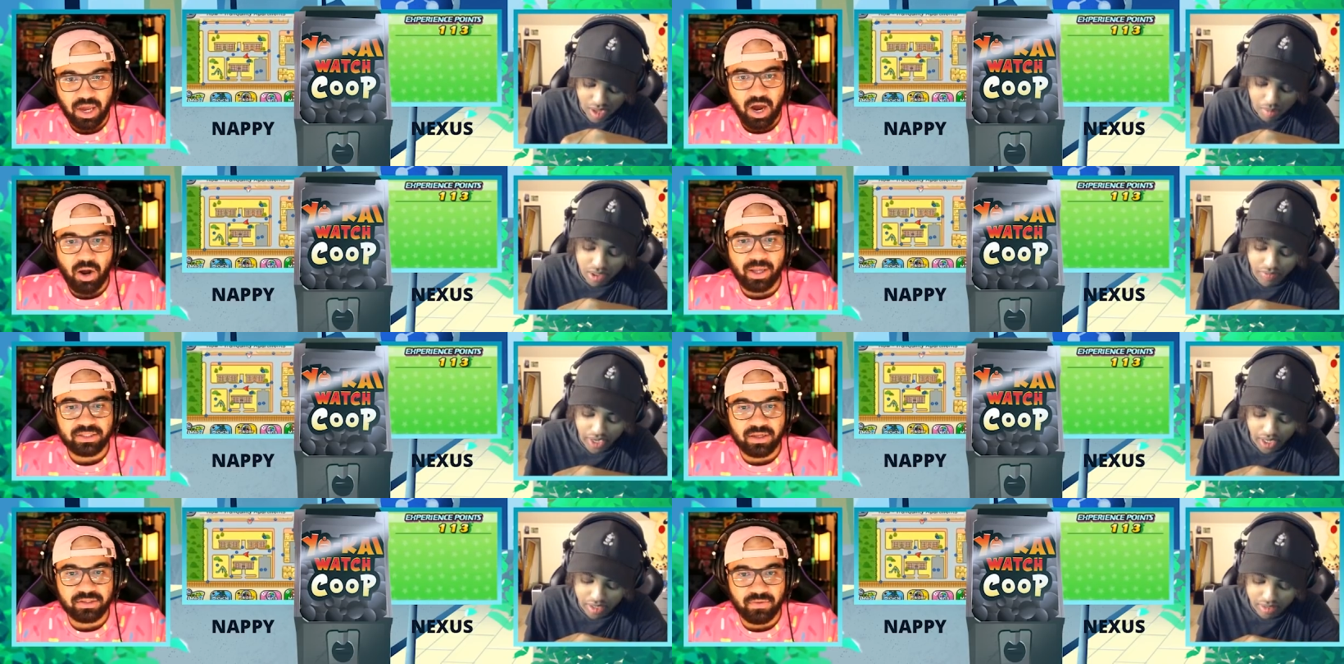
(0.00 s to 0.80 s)
Speaker 1: Oh, that's
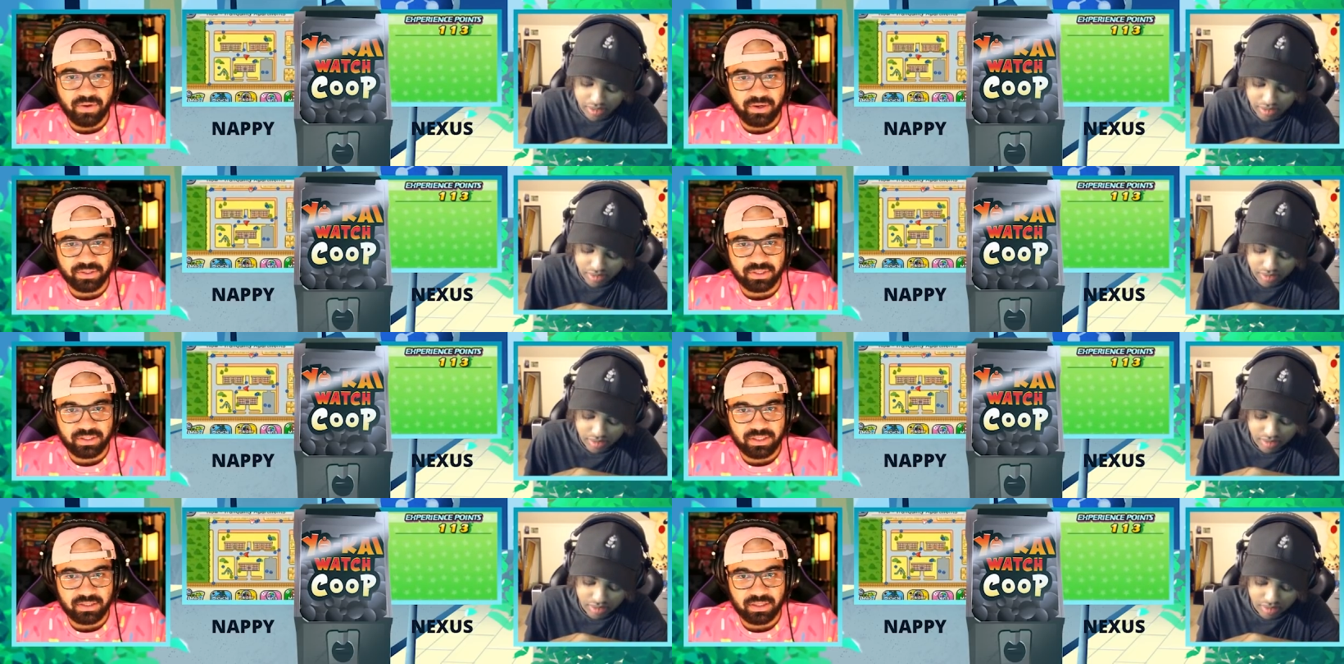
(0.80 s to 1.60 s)
all that's over here. It's just
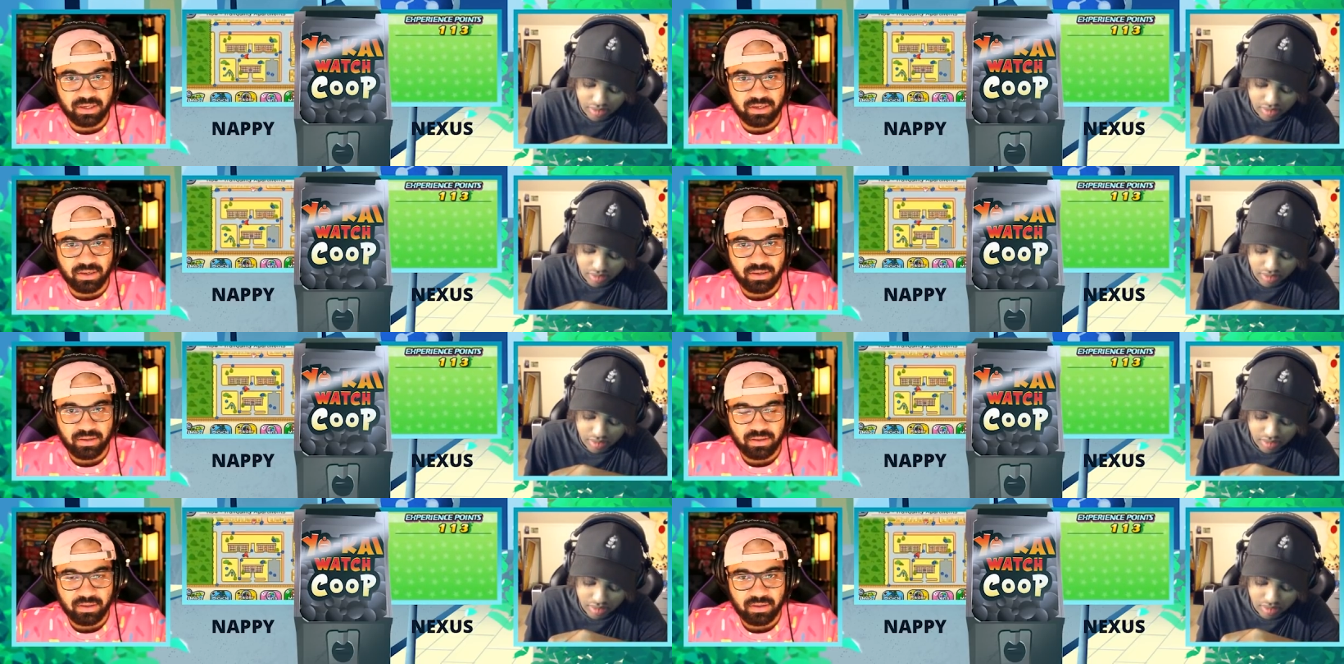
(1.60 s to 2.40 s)
these, uh...
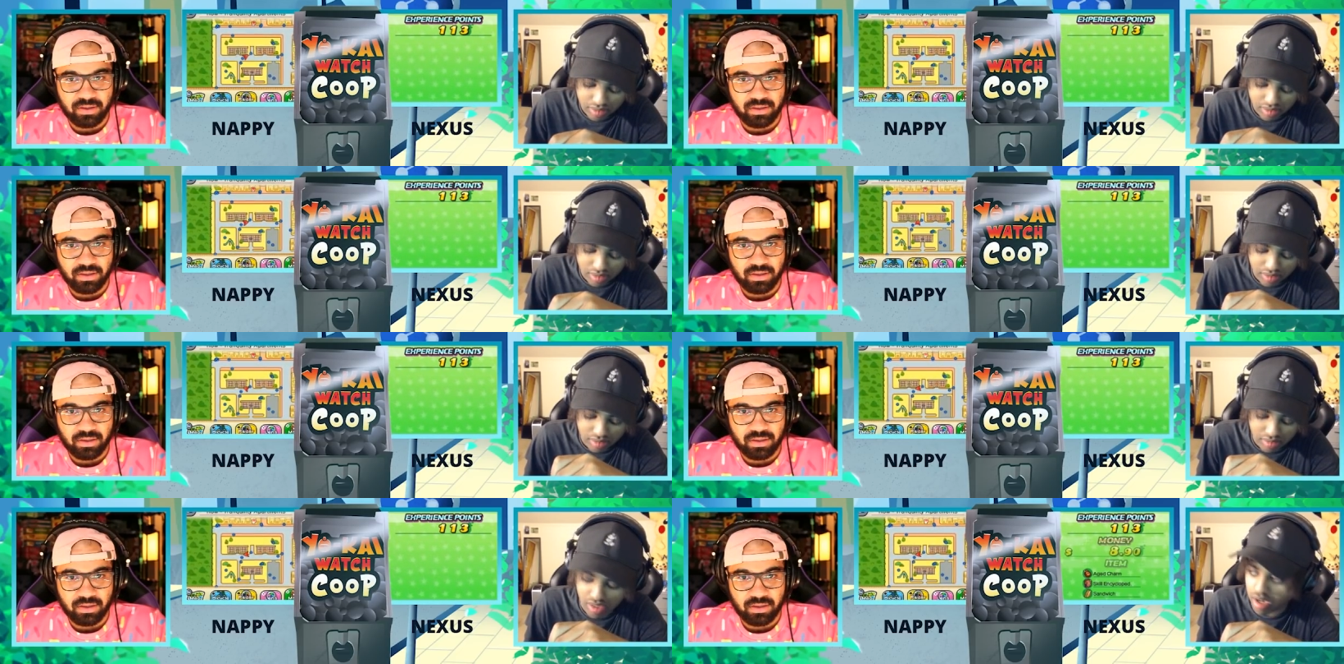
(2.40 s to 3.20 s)

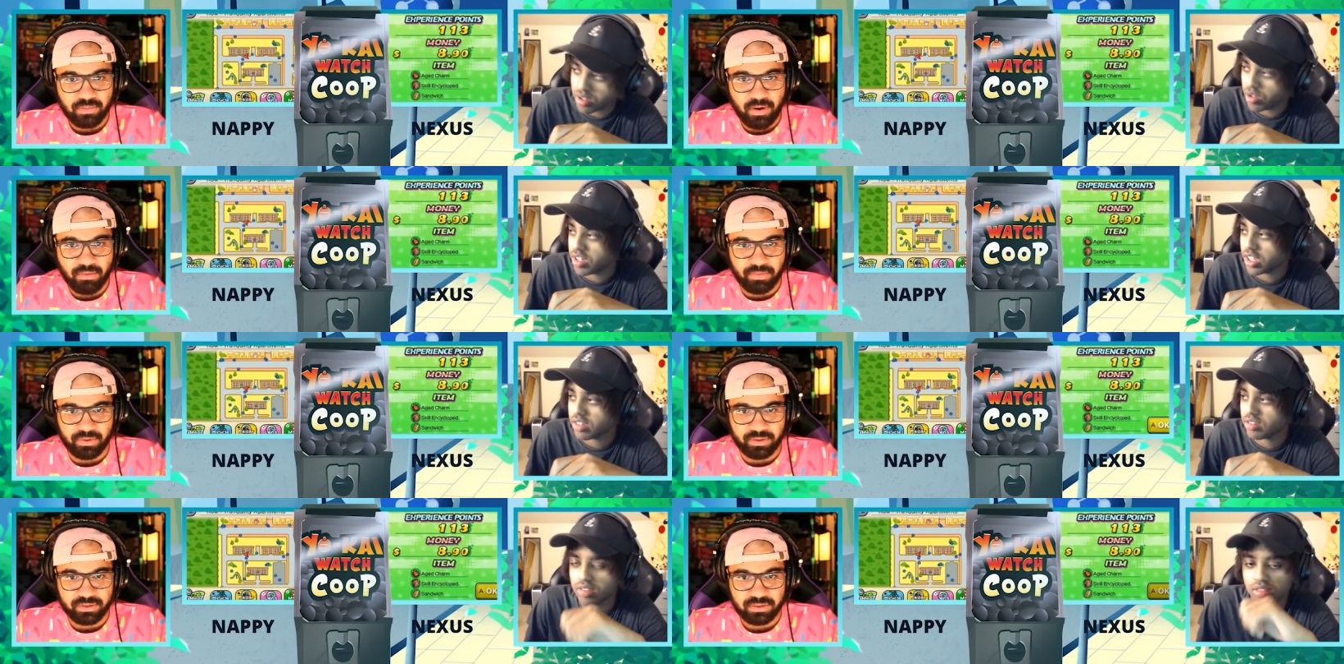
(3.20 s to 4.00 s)
apartment
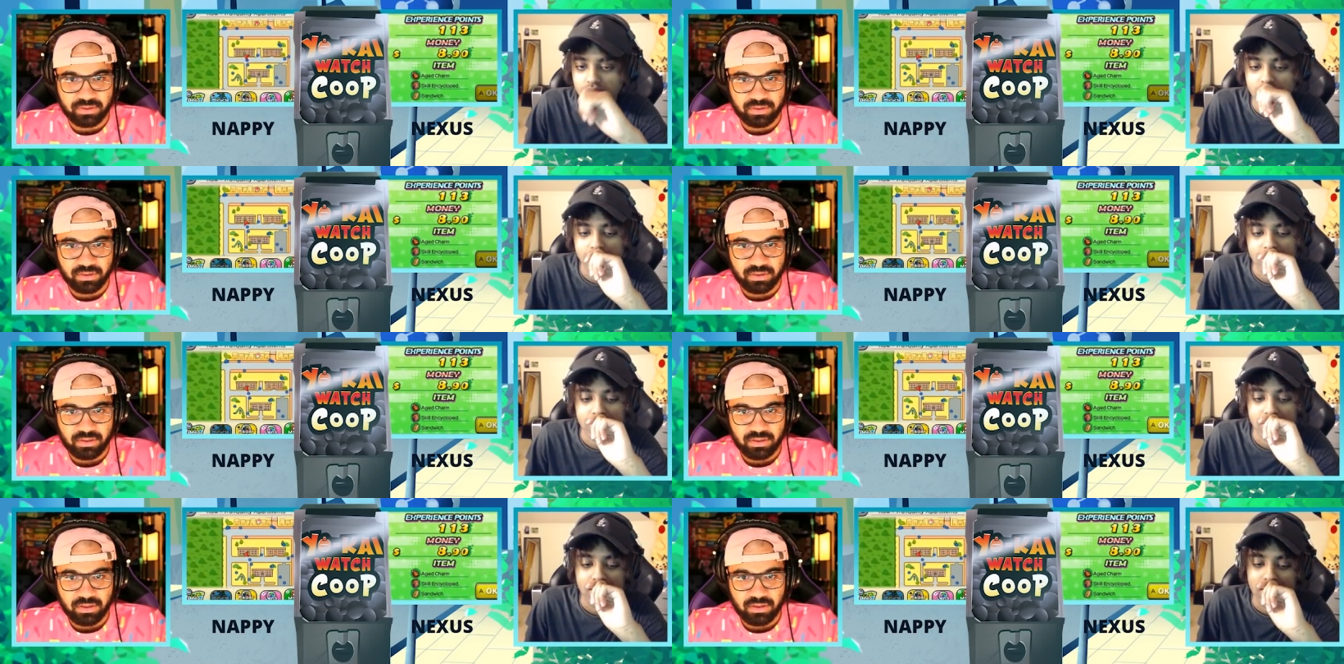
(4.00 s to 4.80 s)
buildings.
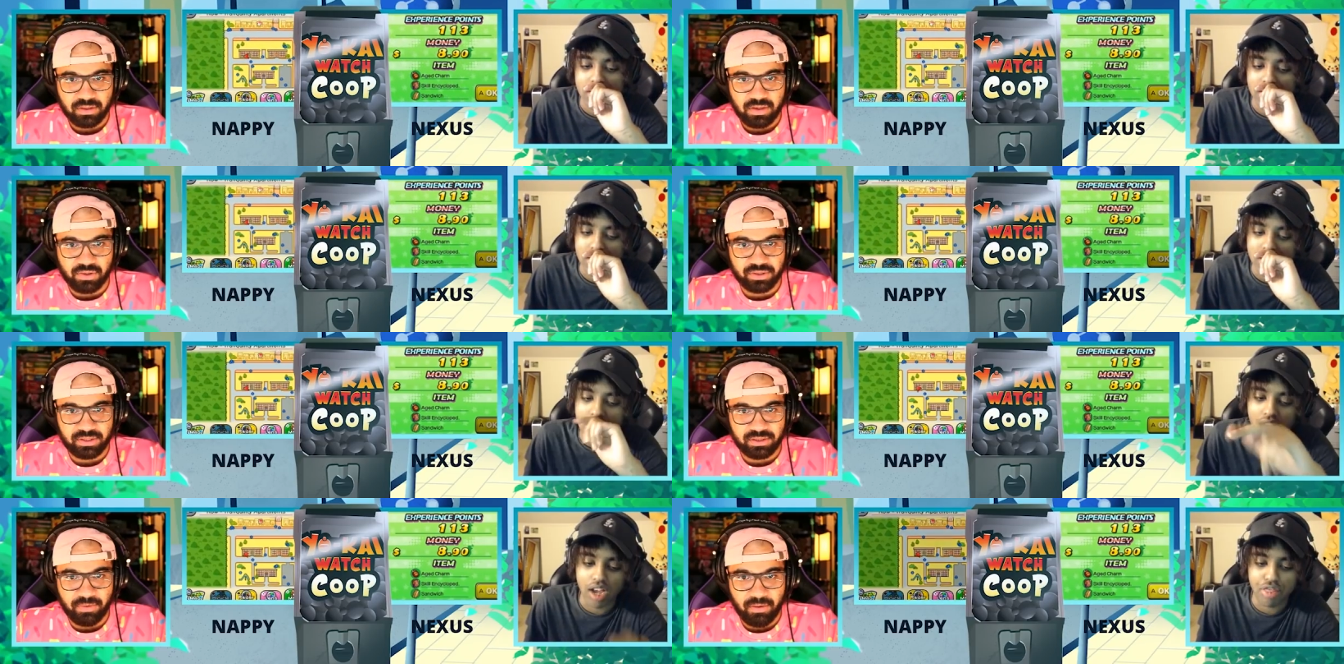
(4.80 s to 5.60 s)
No, just
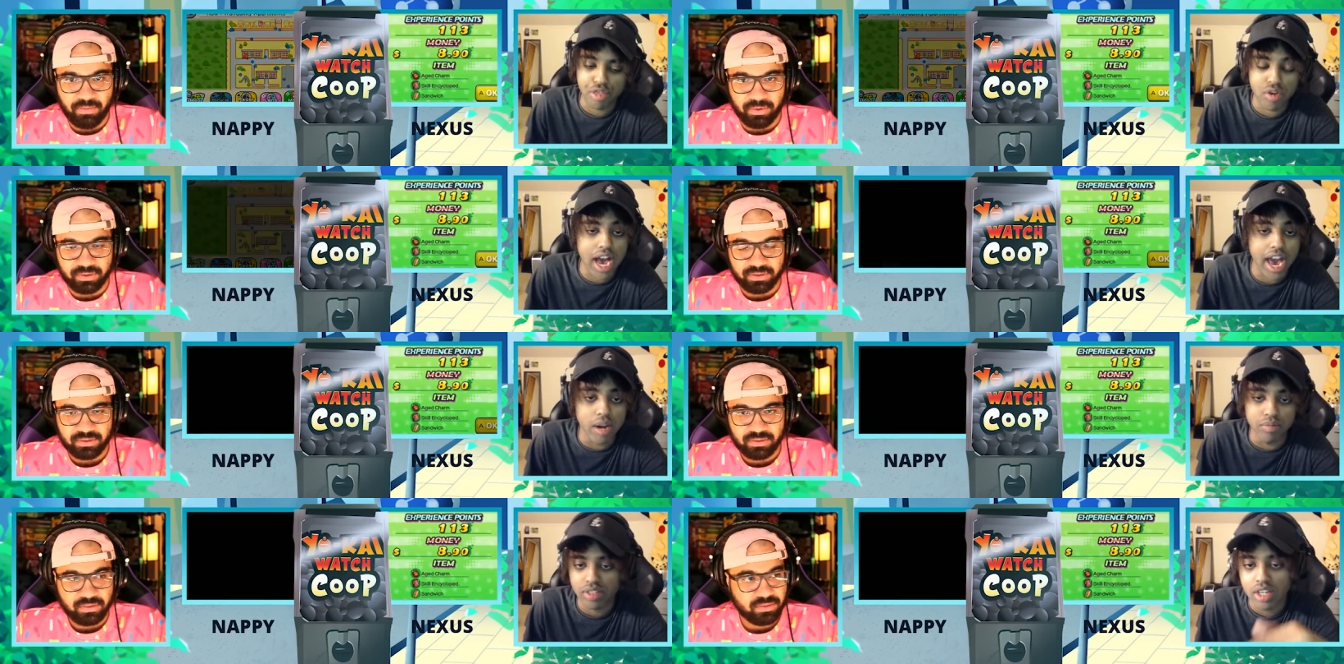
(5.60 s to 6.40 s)
Speaker 2: these apartment buildings. I got three
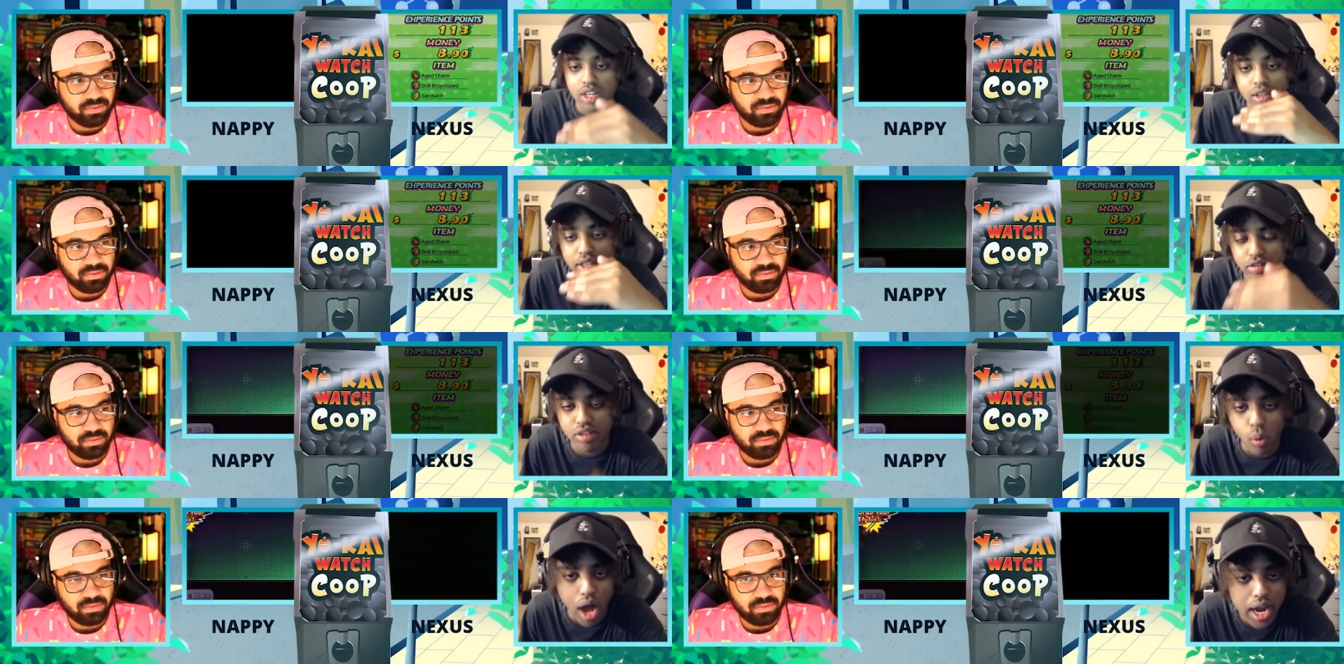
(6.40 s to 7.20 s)
items! This is
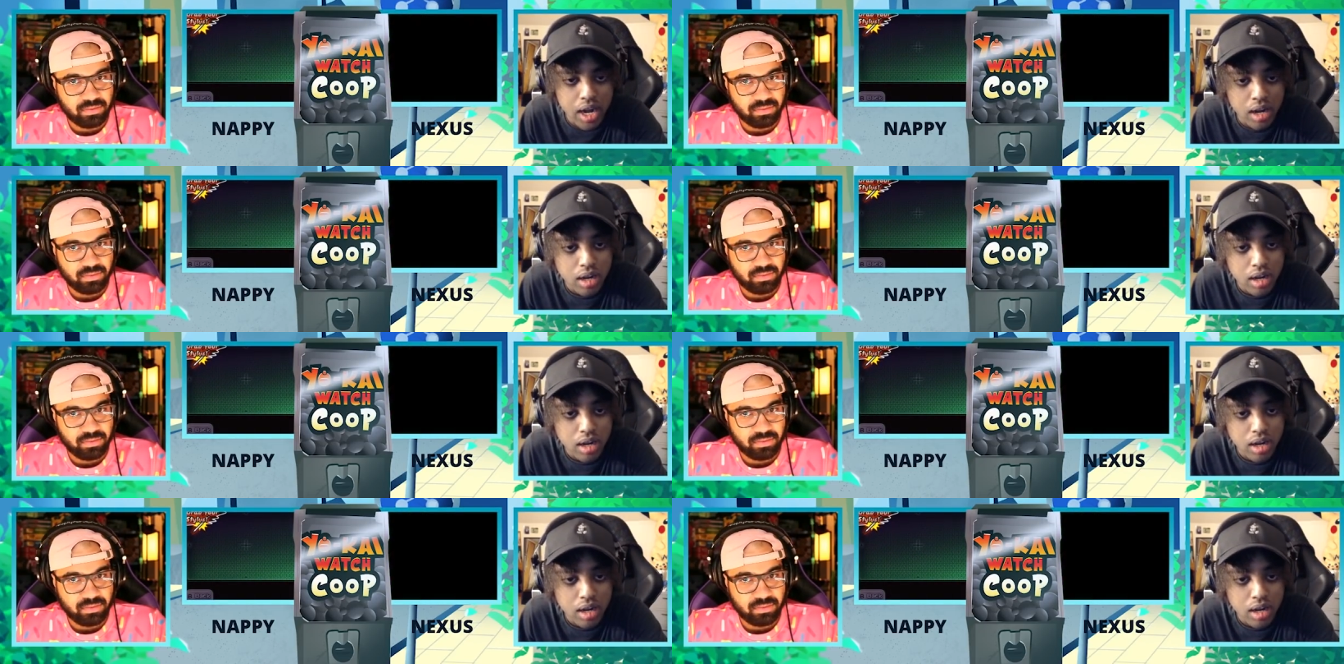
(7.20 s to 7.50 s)
the one?